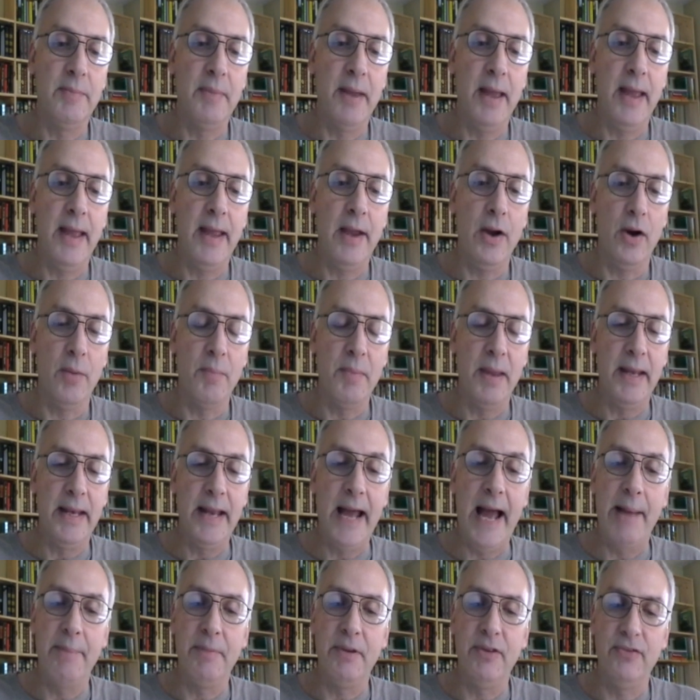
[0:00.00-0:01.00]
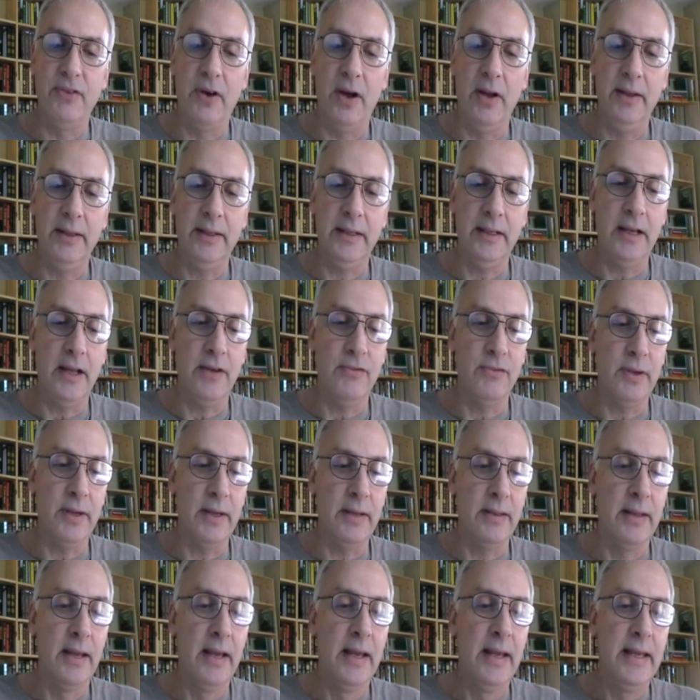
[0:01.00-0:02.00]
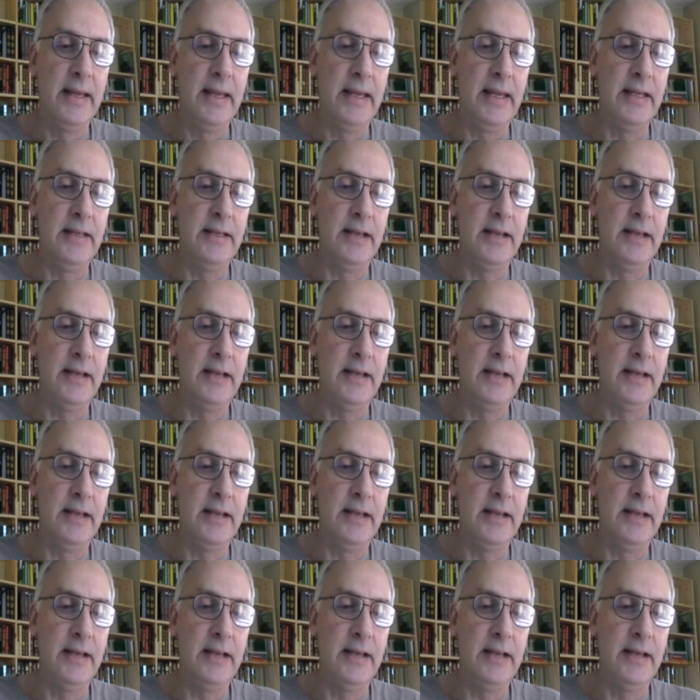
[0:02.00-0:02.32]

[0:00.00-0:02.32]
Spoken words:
he may or may not be falling in love with,